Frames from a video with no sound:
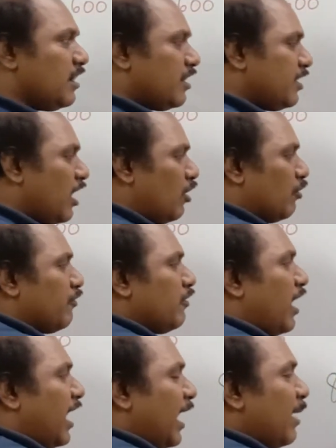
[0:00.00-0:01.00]

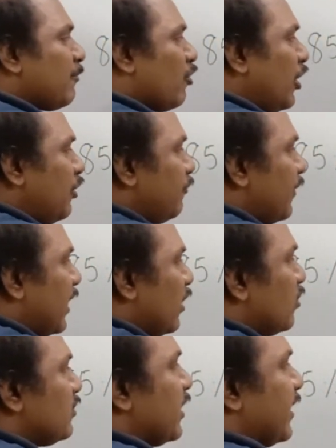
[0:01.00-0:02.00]
Now, I am going to find
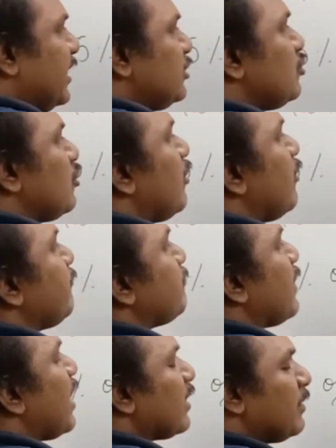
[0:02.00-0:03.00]
out the ratio of
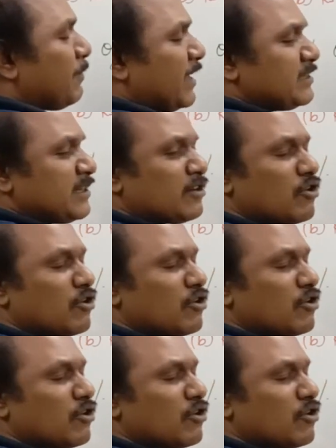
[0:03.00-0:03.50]
marked price and